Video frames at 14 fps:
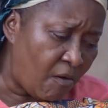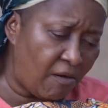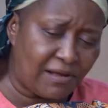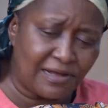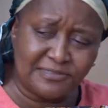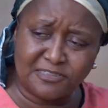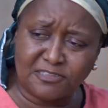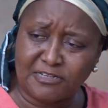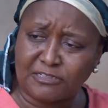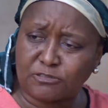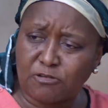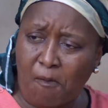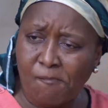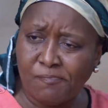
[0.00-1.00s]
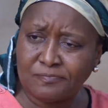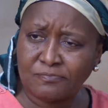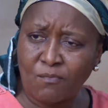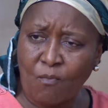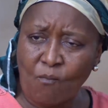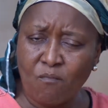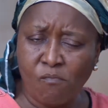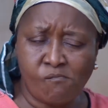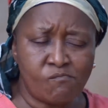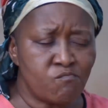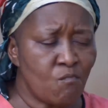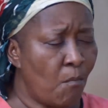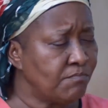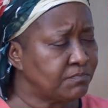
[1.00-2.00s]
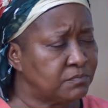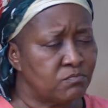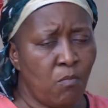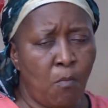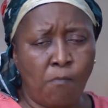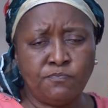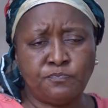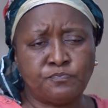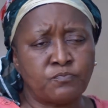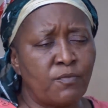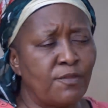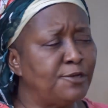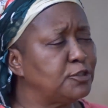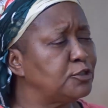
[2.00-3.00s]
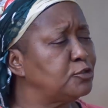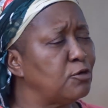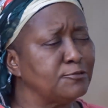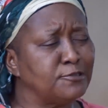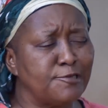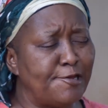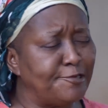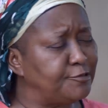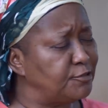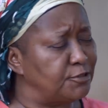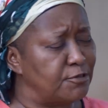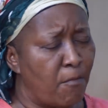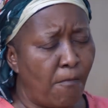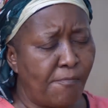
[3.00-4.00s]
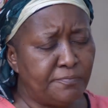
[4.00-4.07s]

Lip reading: Organize your song. This is so tasty.